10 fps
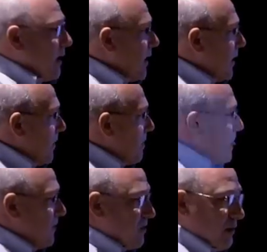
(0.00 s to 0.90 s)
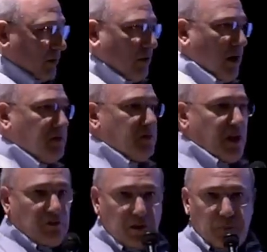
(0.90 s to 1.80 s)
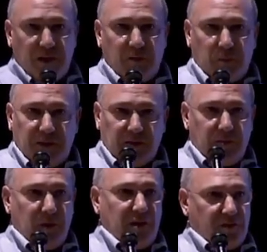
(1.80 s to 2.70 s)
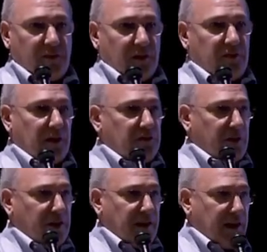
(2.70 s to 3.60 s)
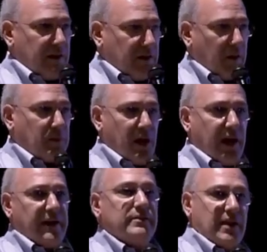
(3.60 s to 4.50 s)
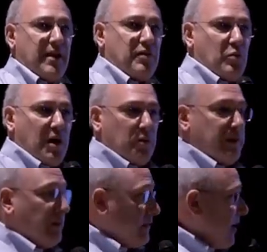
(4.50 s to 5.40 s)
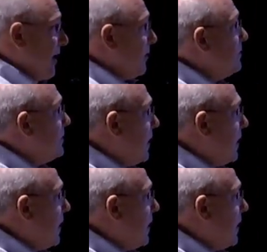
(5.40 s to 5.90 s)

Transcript: Um, general, laws of general applicability means essentially that they apply everywhere within the town.